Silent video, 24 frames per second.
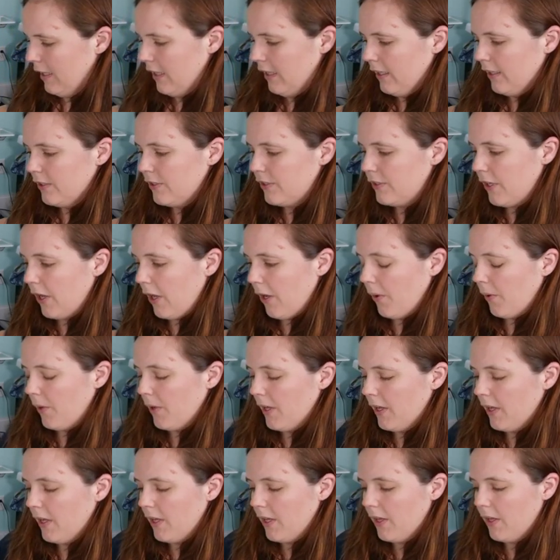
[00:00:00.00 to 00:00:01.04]
So
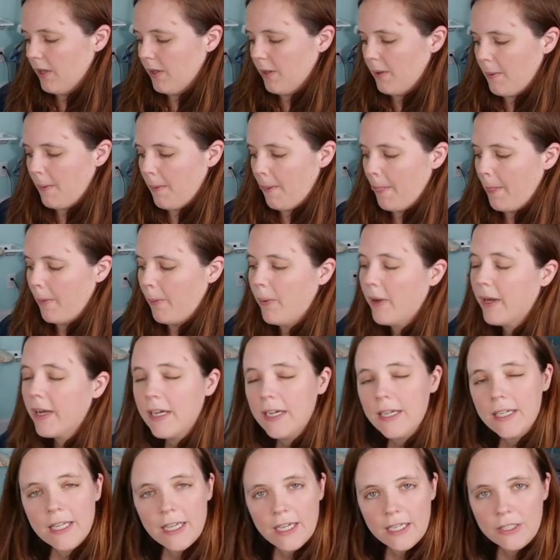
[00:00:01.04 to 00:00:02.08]
we're
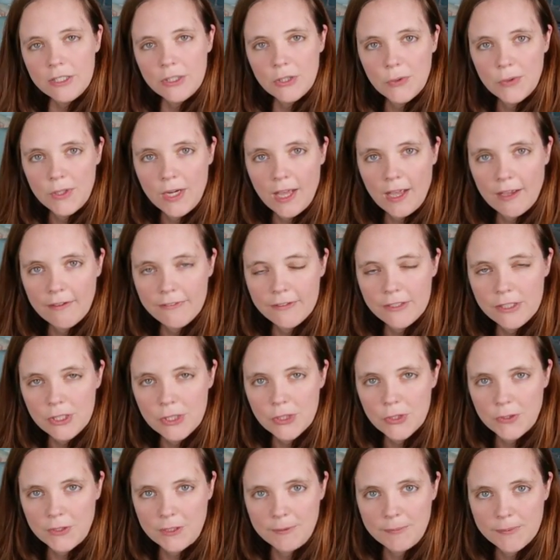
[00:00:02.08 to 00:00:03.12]
gonna cut 2.5 inch
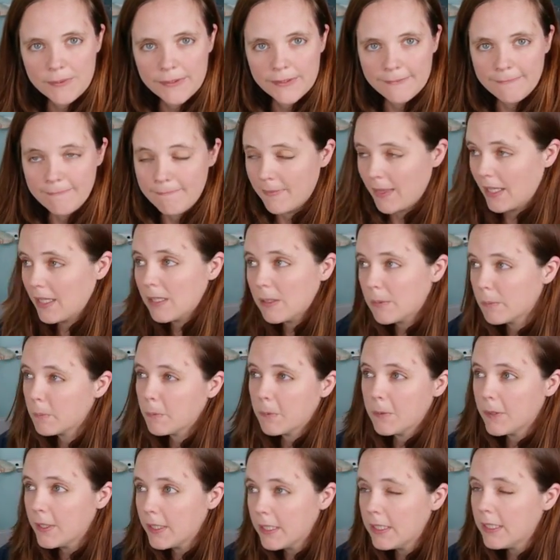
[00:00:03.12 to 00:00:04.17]
strips. That's
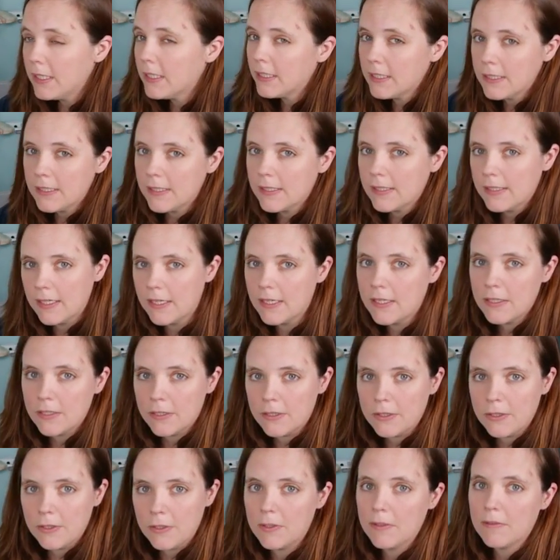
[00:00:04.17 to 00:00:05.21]
pretty standard,
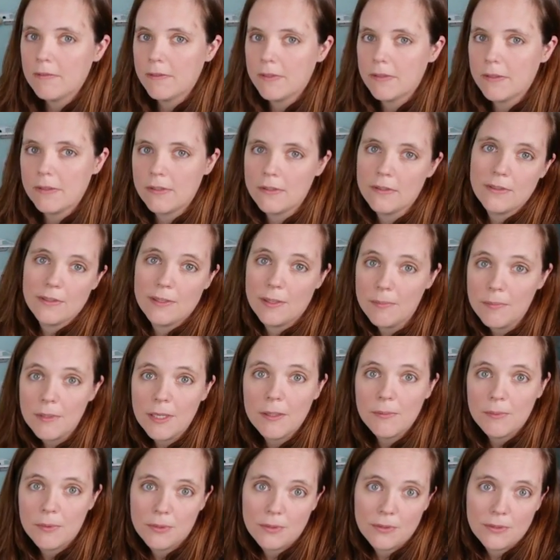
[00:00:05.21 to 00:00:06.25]
universal.
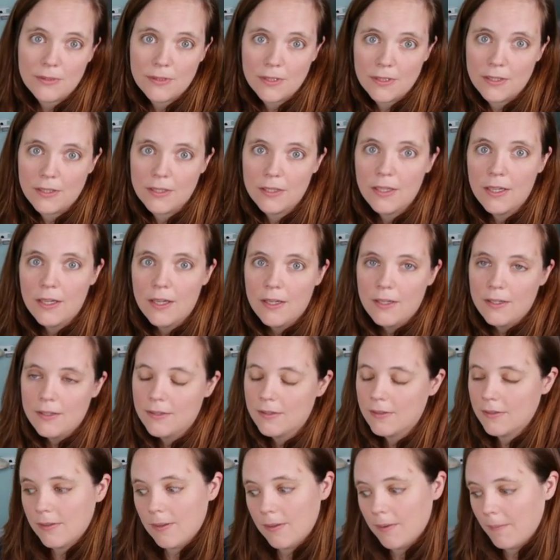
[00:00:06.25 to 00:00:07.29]
Sometimes you'll see
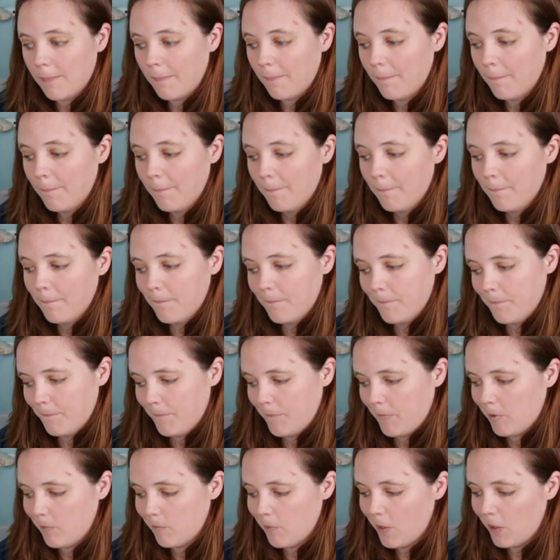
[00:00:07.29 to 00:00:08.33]
some
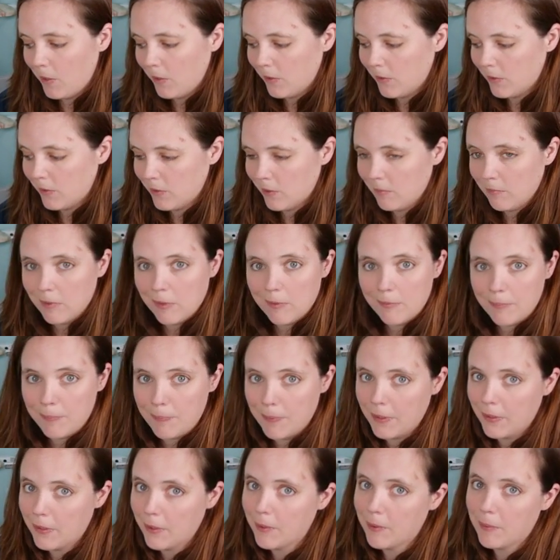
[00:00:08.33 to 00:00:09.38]
smaller, sometimes
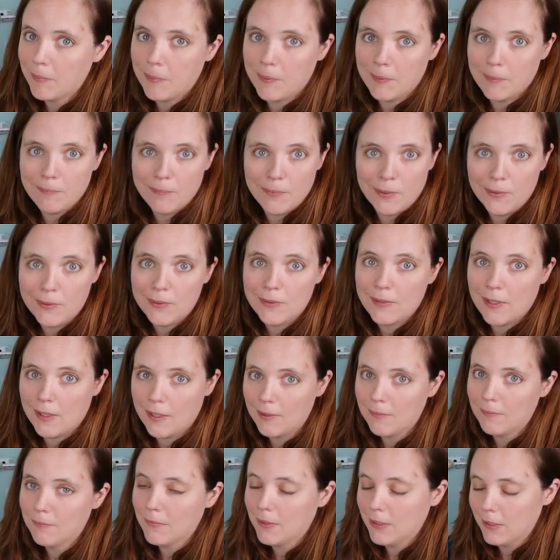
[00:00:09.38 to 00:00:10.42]
bigger, but most
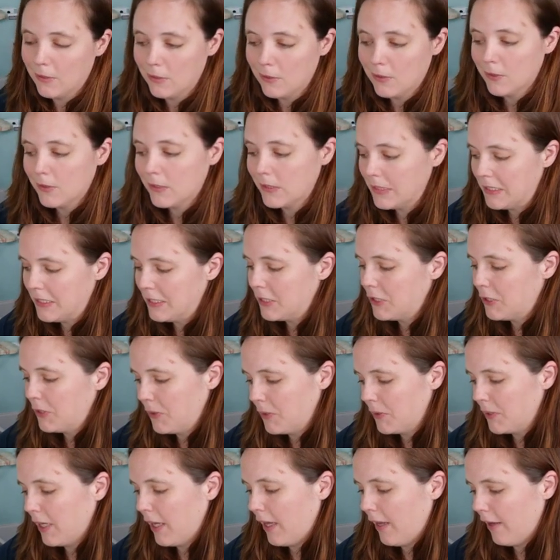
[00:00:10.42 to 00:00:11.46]
time you'll see
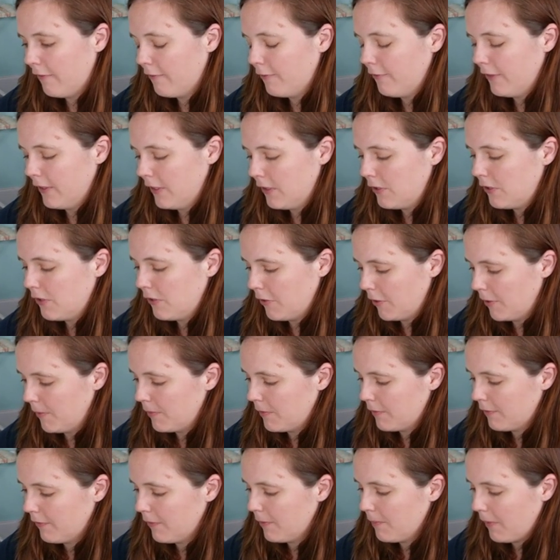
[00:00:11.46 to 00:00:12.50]
2.5 inch strips
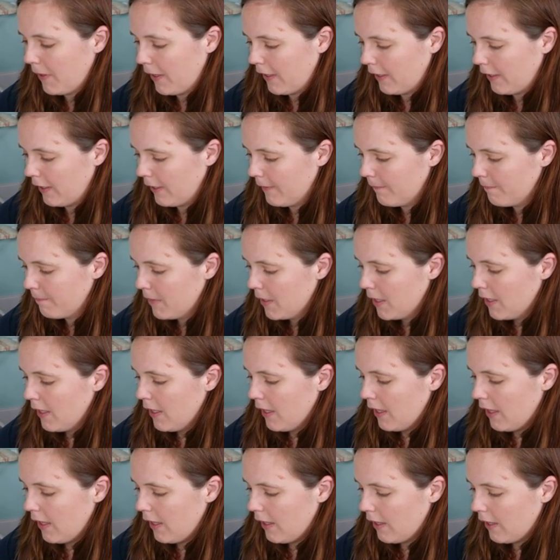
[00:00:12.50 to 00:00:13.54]
for binding.
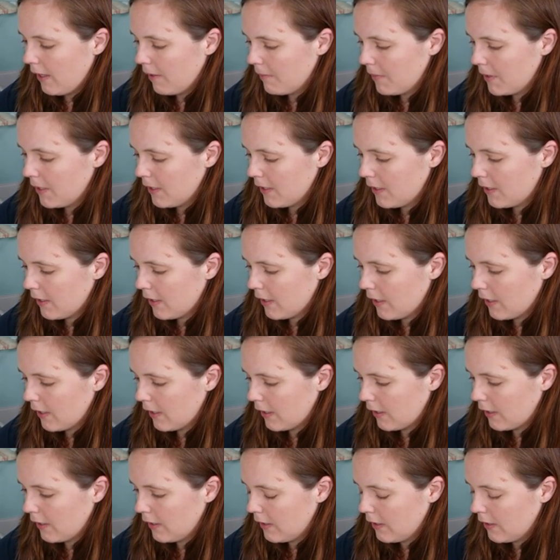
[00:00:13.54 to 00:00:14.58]
And I'm gonna cut
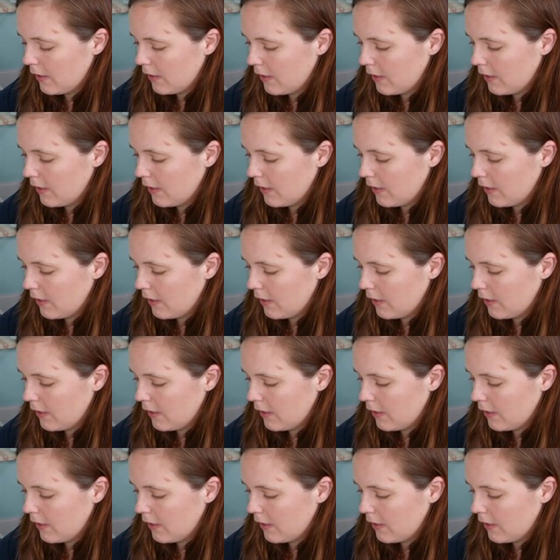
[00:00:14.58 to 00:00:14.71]
it